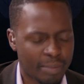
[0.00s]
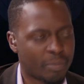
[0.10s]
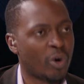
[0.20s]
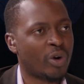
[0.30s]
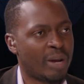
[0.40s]

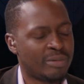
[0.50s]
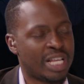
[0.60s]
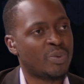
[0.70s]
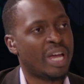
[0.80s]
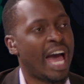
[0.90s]
programs
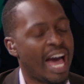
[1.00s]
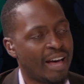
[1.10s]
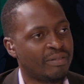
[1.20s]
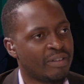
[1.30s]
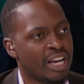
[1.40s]
that we
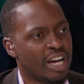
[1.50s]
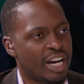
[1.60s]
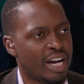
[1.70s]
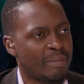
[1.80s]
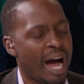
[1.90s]
have um,